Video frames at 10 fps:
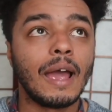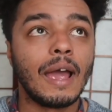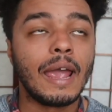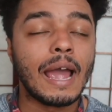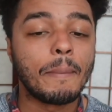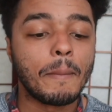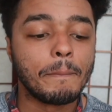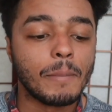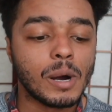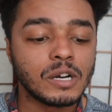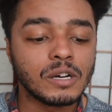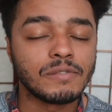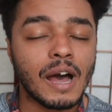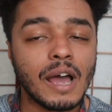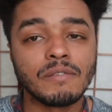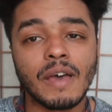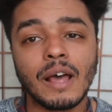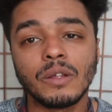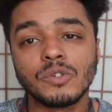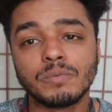A mark of high
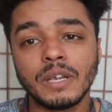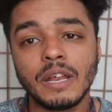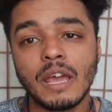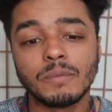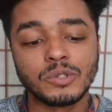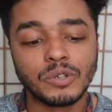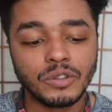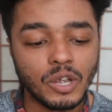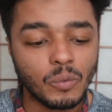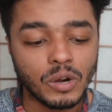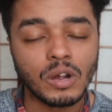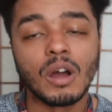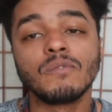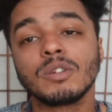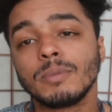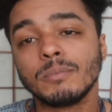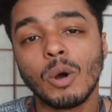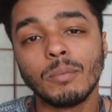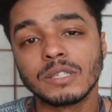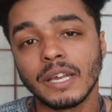value is being able to deal with uncomfortable
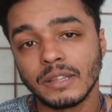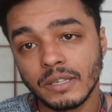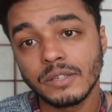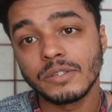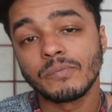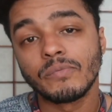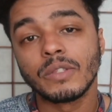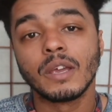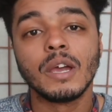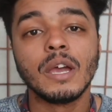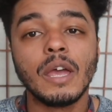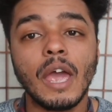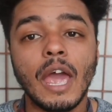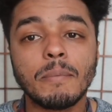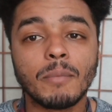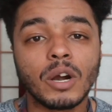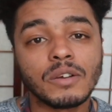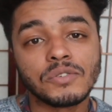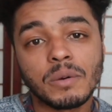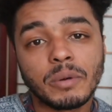moments like these. A mark of
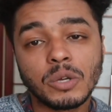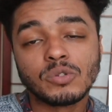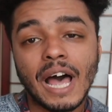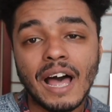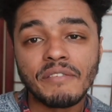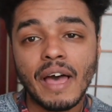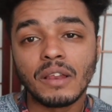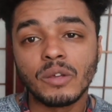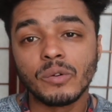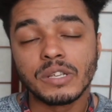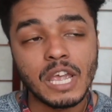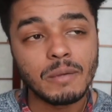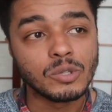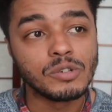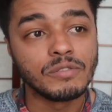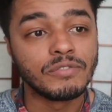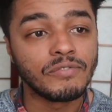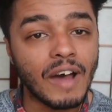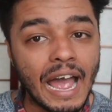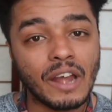somebody who's high value is able to
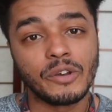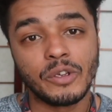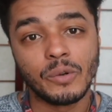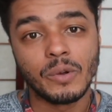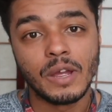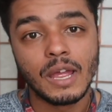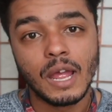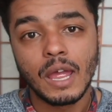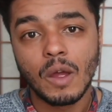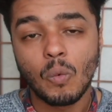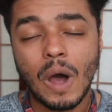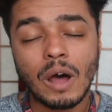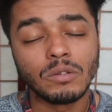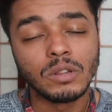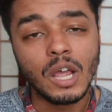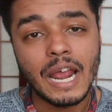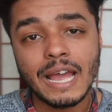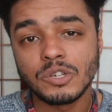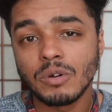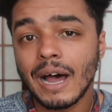fire you while looking
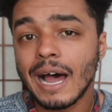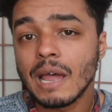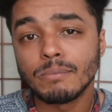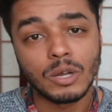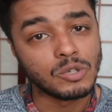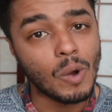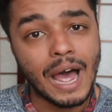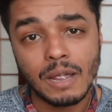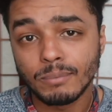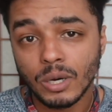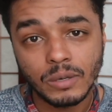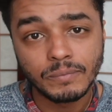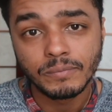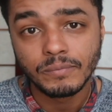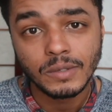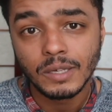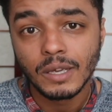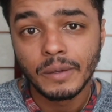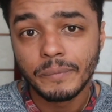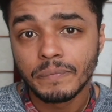at you eyeball to eyeball.
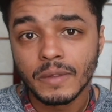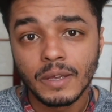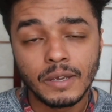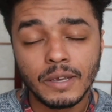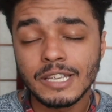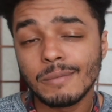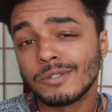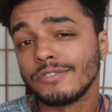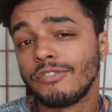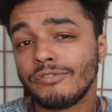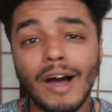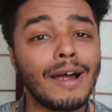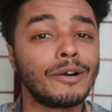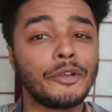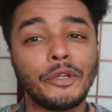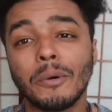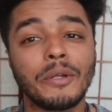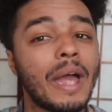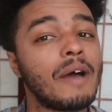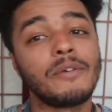He's able to fire you while you
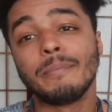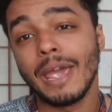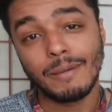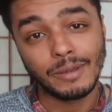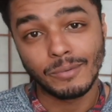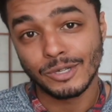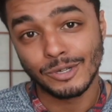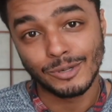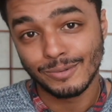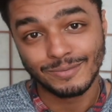have your baby with you.